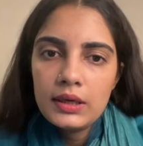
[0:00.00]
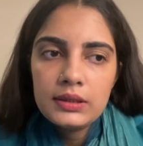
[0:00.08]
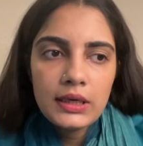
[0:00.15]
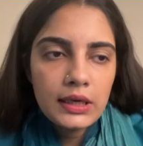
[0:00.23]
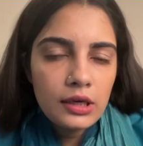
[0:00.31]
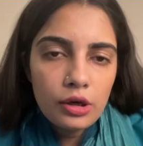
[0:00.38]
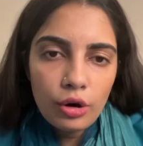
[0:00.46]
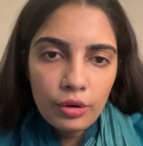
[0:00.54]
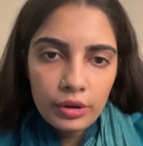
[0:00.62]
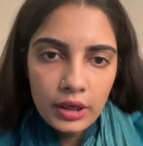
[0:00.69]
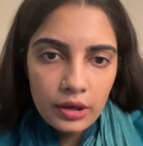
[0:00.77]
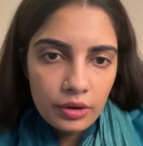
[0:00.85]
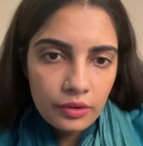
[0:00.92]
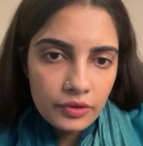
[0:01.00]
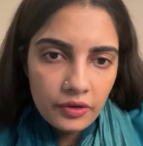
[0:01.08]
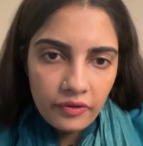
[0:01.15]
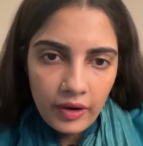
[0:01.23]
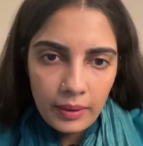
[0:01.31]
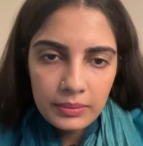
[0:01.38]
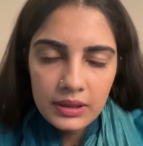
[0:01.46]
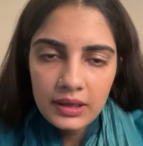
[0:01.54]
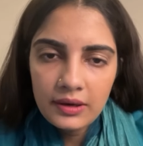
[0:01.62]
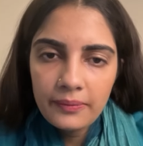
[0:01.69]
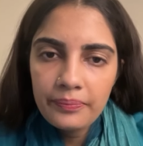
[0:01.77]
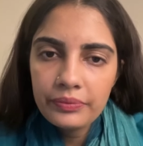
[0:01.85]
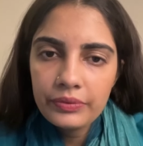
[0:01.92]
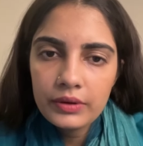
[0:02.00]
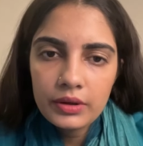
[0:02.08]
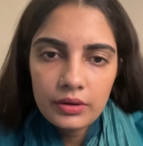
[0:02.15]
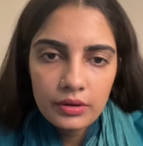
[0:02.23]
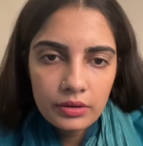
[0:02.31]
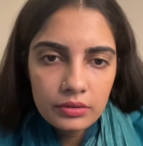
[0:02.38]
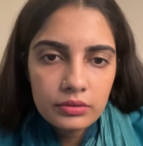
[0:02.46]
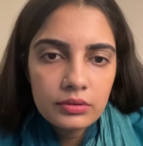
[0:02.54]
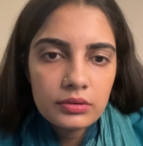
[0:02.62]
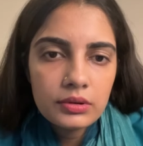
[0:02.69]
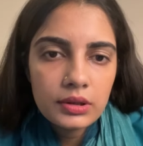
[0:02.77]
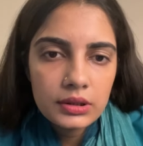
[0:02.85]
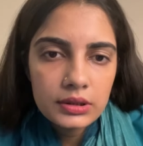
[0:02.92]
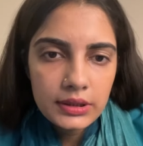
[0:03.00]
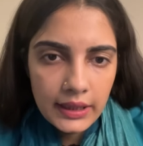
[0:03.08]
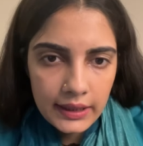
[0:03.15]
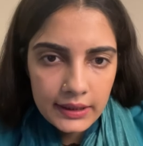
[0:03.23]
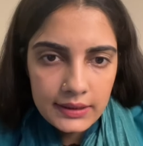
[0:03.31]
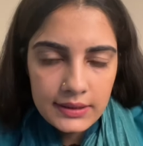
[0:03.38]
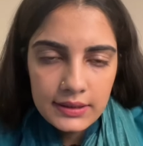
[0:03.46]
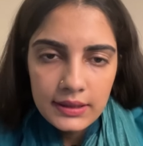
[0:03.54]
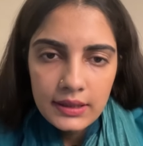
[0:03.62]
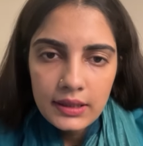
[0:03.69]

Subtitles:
taking your care of your family and, you know, kids.